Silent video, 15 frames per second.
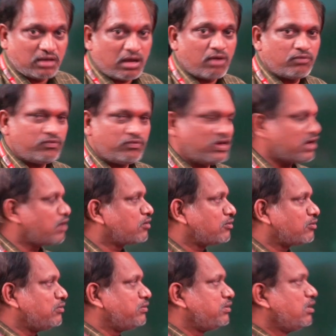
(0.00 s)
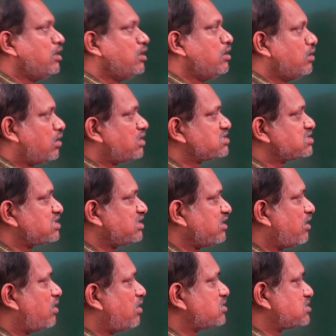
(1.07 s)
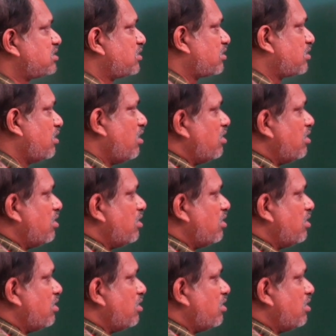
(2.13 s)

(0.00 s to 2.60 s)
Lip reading: Now we conclude resulting answer.